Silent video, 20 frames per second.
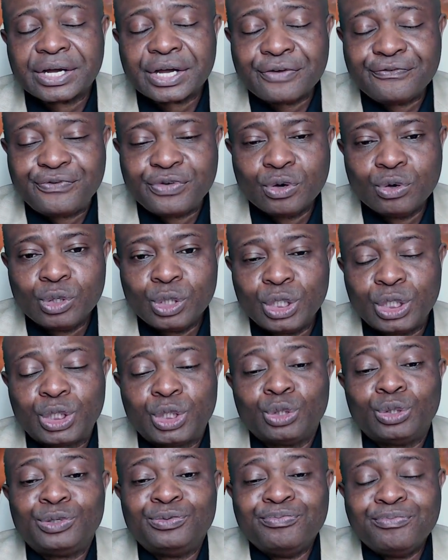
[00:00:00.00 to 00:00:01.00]
review, you
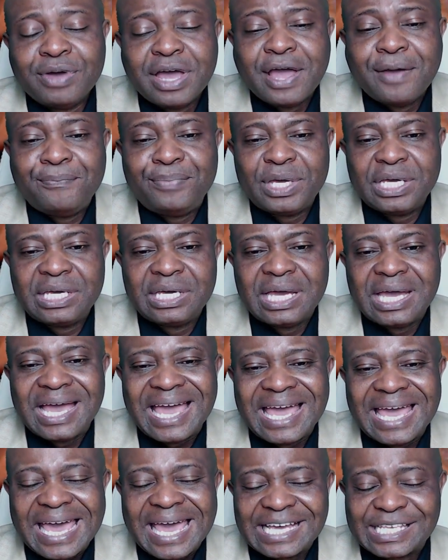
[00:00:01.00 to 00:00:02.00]
should maybe
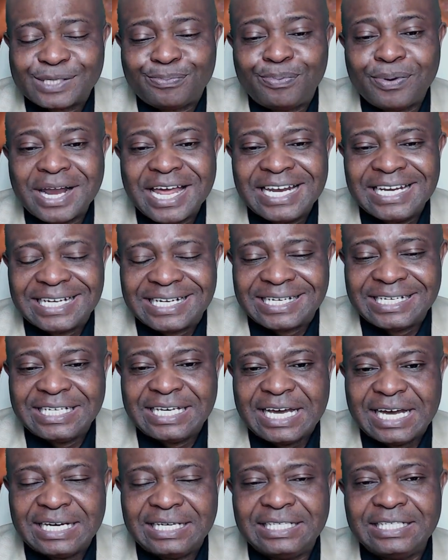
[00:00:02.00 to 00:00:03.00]
explain
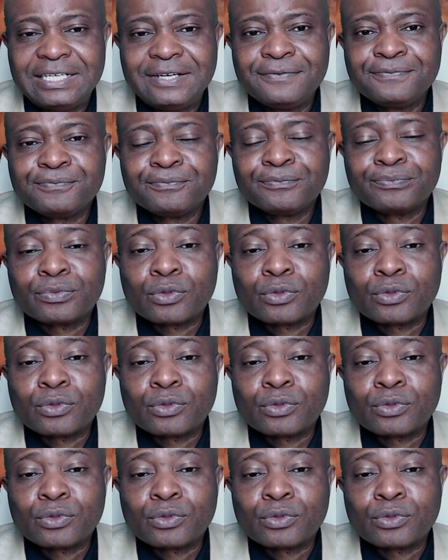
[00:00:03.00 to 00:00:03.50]
clearly